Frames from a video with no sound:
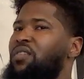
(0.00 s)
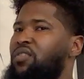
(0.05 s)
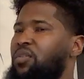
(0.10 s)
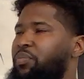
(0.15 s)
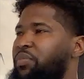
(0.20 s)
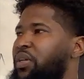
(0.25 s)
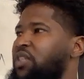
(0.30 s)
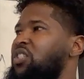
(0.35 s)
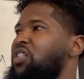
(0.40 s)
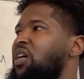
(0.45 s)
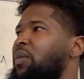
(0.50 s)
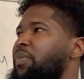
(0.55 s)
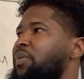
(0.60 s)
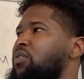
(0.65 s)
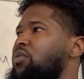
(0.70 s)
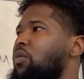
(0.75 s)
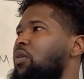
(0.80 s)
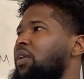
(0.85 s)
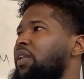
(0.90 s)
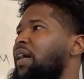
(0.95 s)
to pitch up into
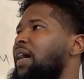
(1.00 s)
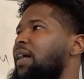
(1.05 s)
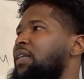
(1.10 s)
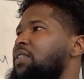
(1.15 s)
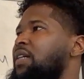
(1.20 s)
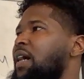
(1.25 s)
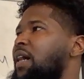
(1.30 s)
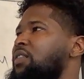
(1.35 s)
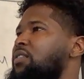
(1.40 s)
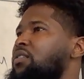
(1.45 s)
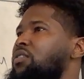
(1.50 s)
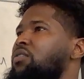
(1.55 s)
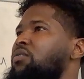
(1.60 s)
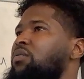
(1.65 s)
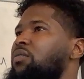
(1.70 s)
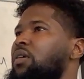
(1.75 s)
hold altitude,